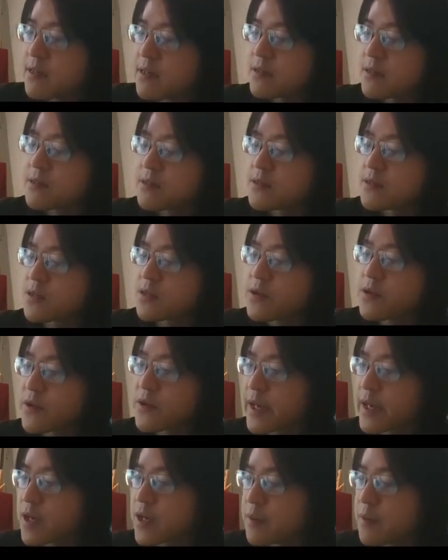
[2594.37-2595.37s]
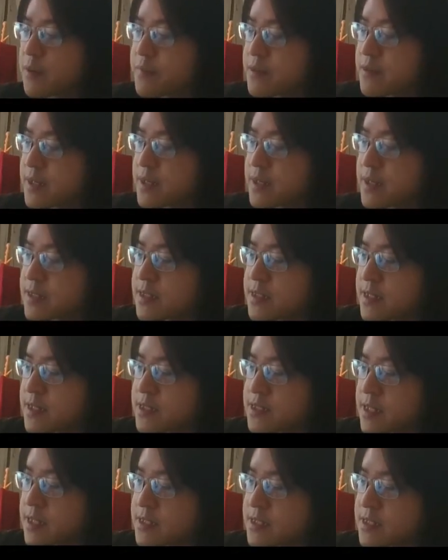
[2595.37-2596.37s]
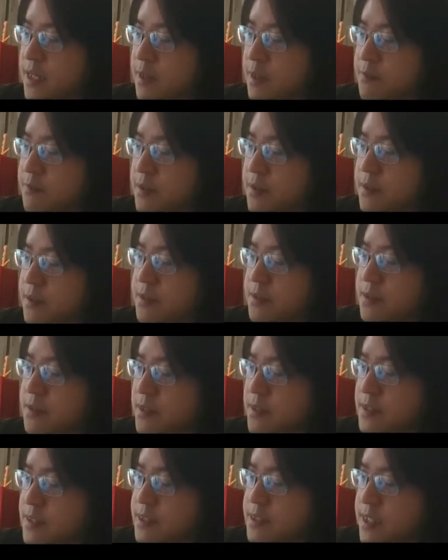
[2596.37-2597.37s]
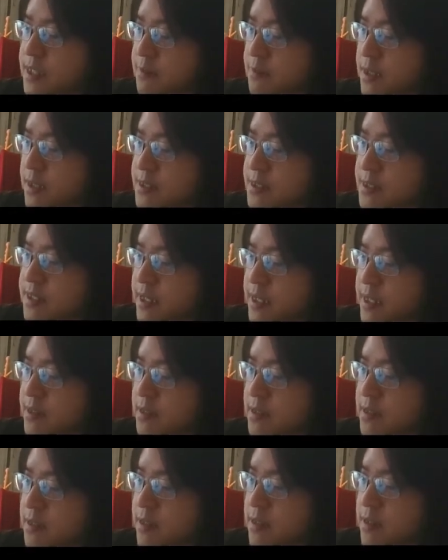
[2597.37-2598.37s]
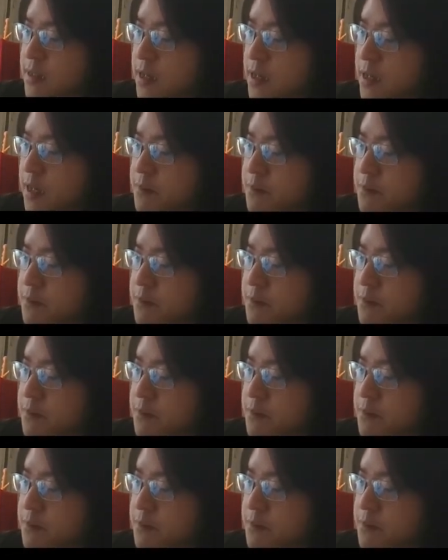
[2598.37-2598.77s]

so you can compute this is just up sigma z up,